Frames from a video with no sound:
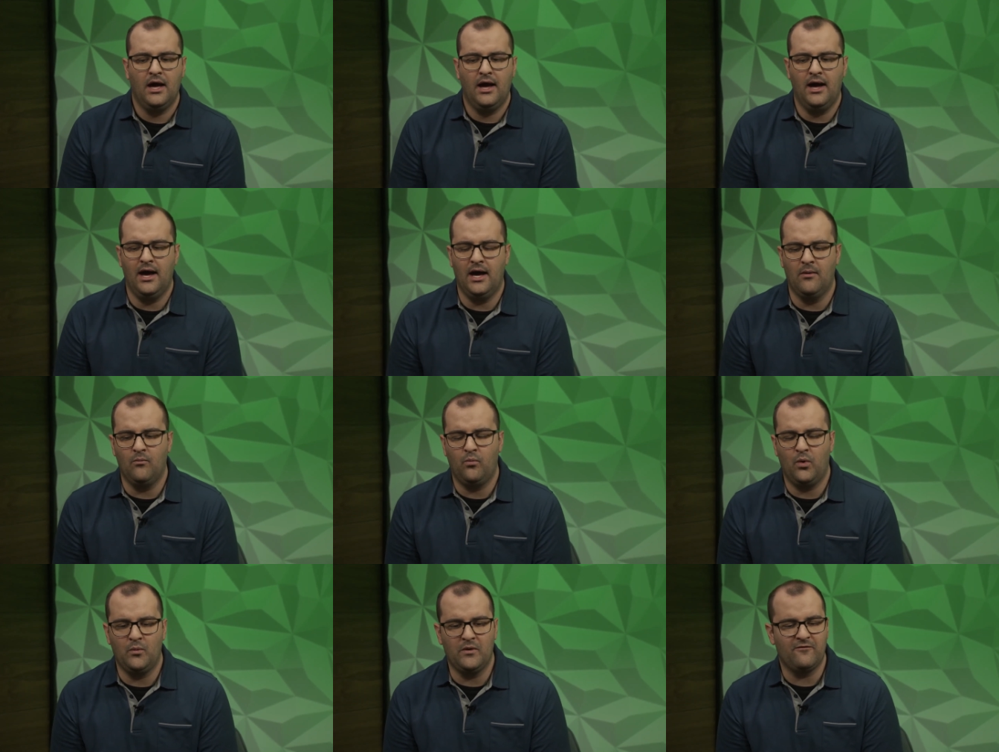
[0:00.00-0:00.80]

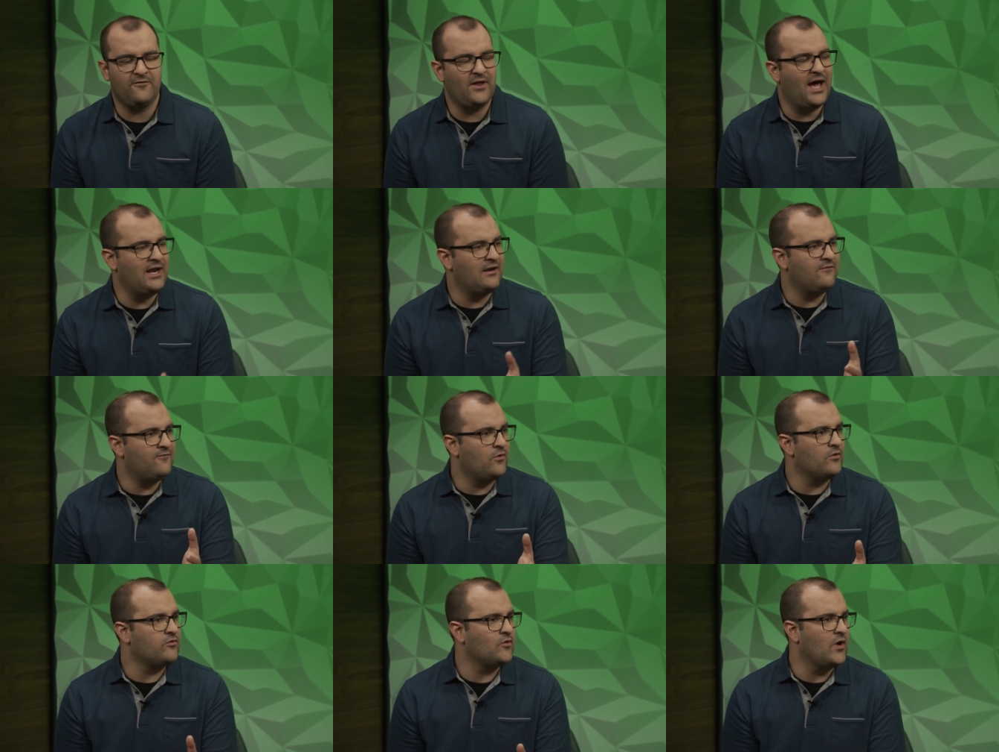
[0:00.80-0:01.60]
um, when we flighted
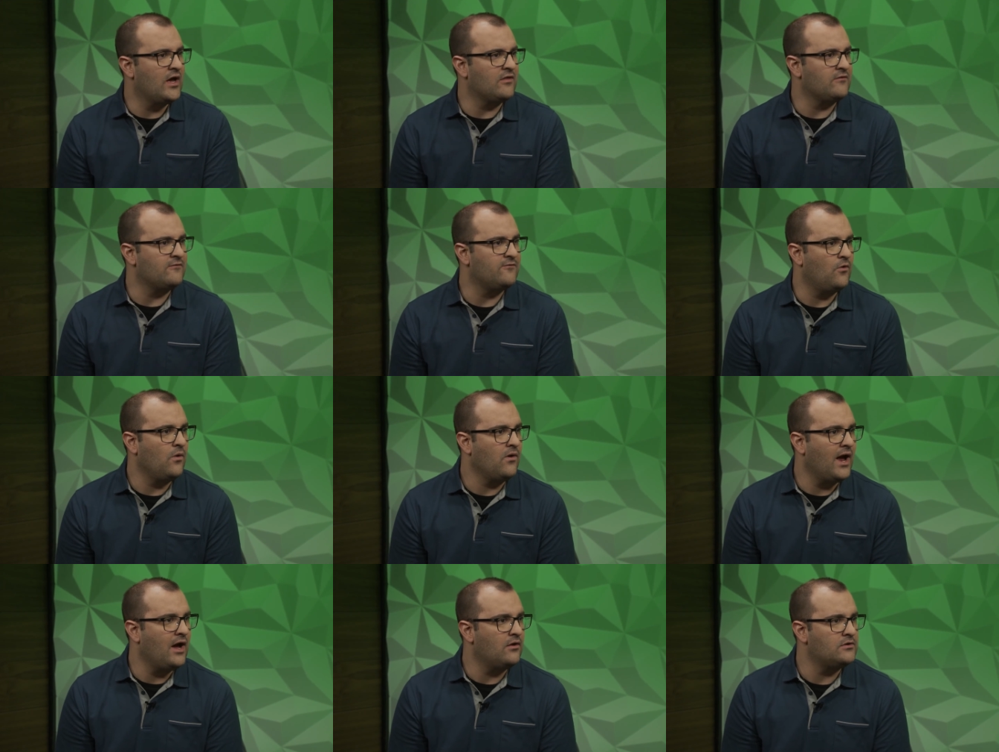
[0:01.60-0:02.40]
Forza Horizon
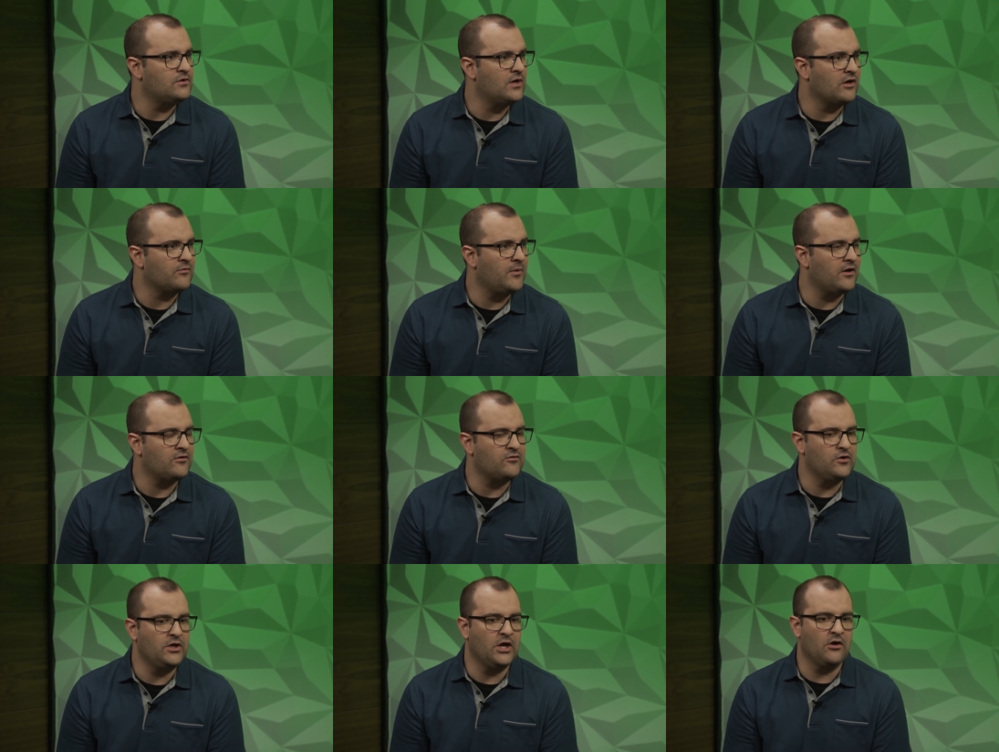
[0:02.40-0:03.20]
4 out to Xbox
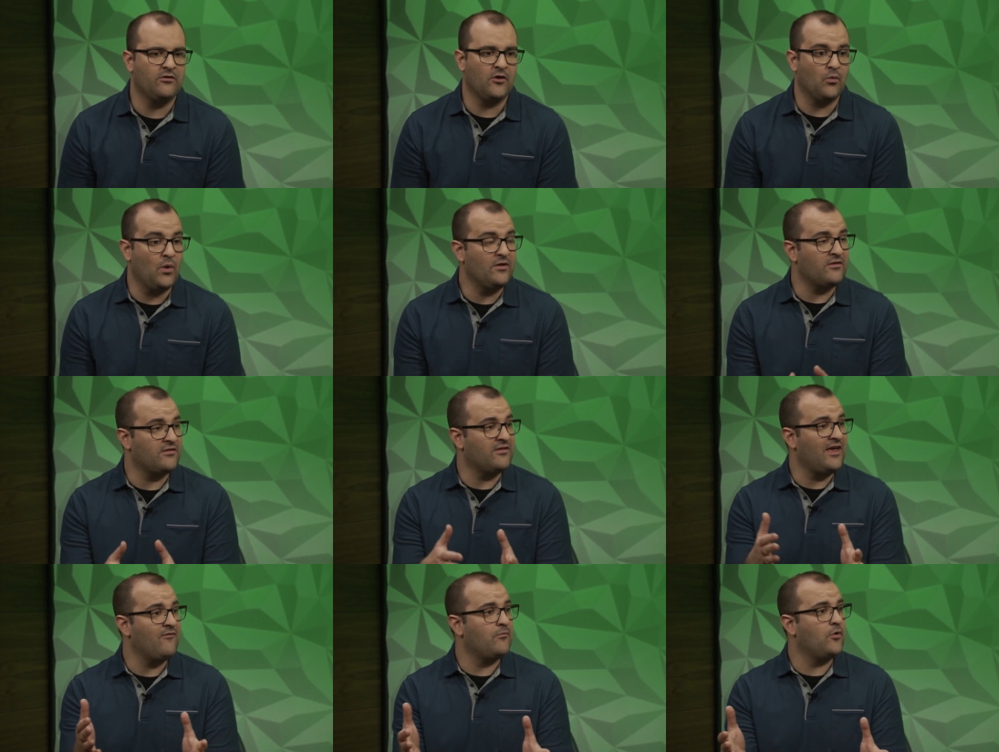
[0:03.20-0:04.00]
Studios, there was a
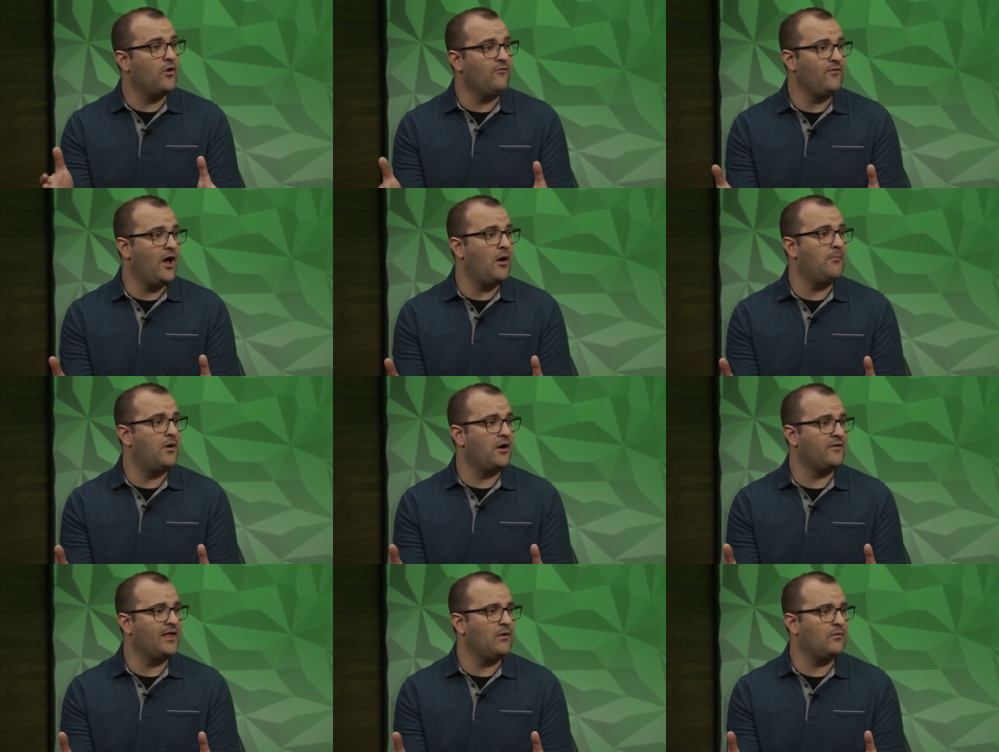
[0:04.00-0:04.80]
save profile
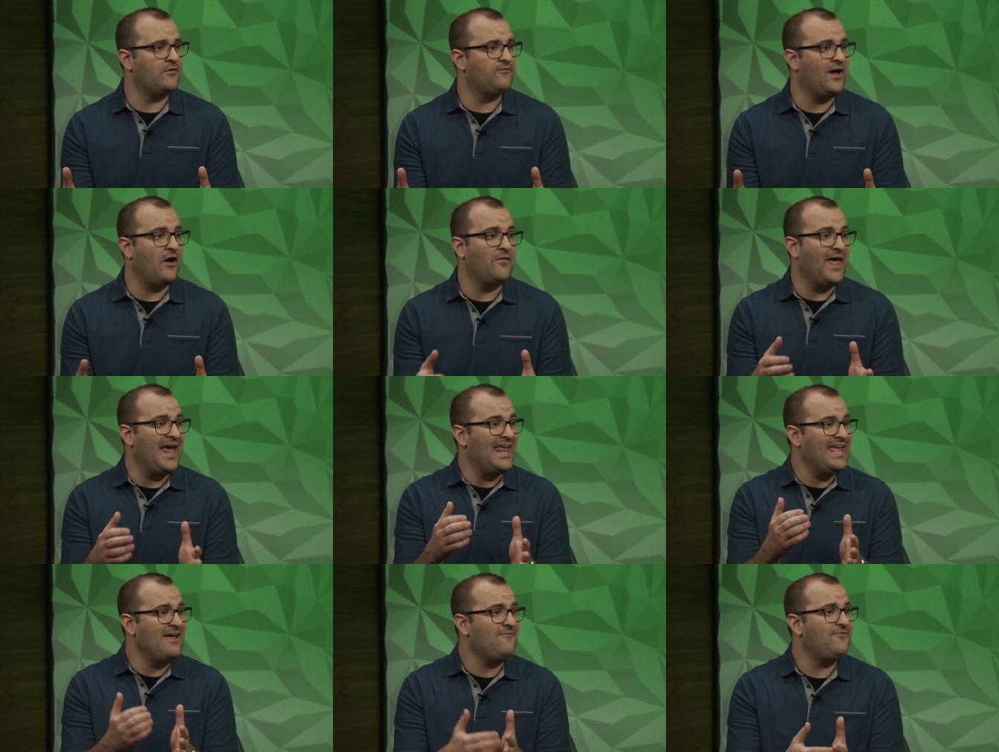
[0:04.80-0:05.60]
bug that was found
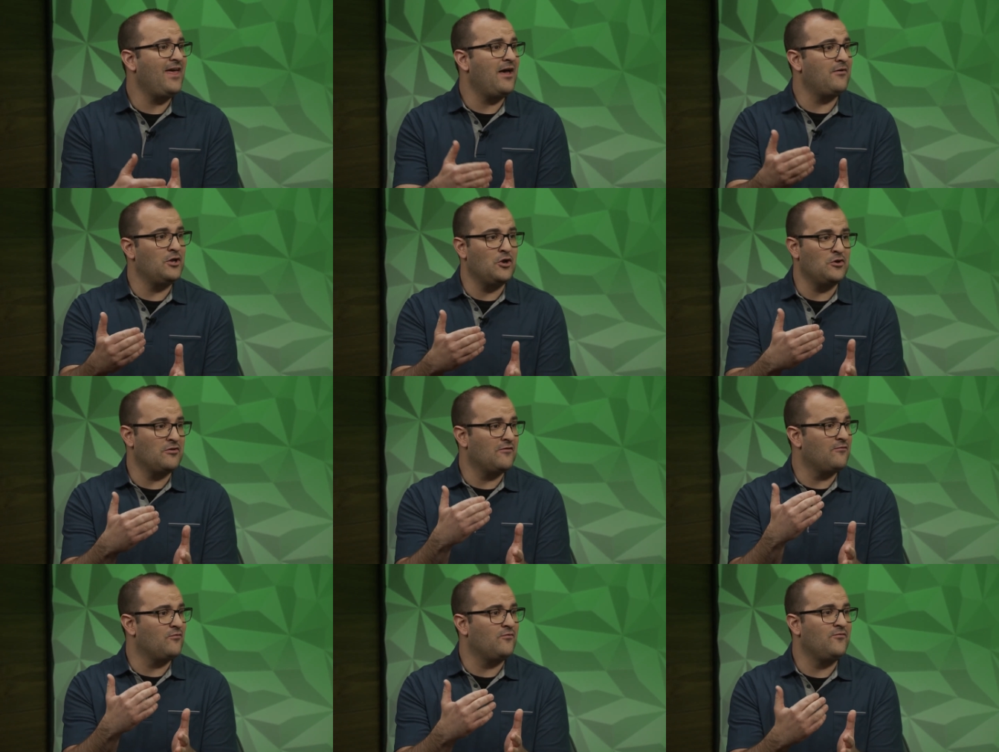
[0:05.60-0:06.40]
that if that, you know,
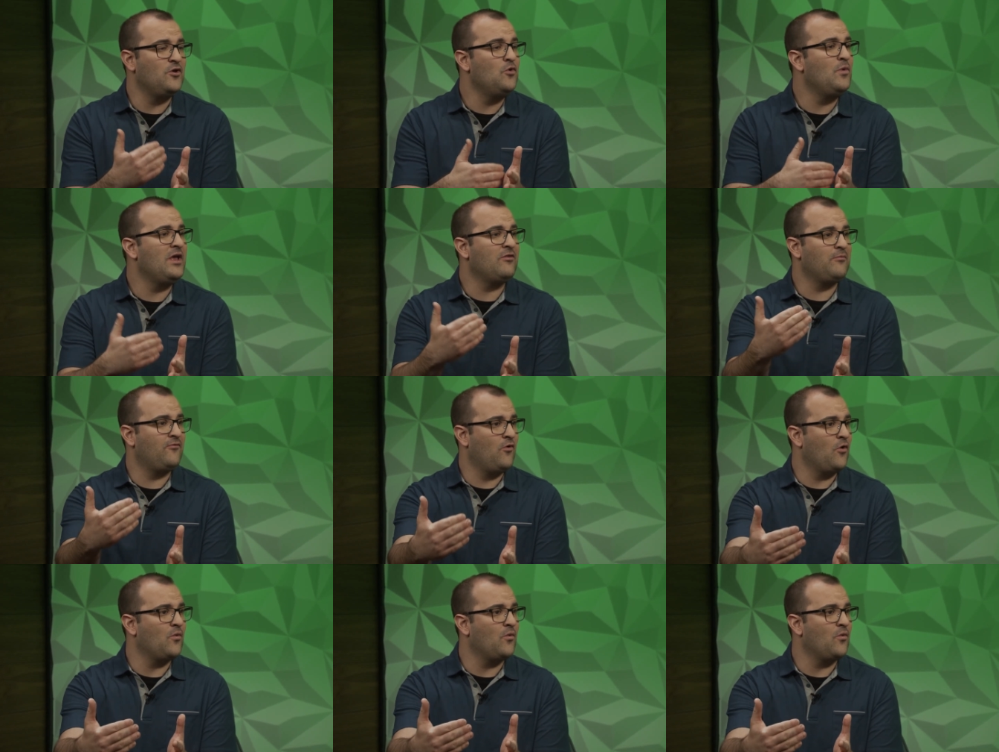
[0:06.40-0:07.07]
it's a few weeks before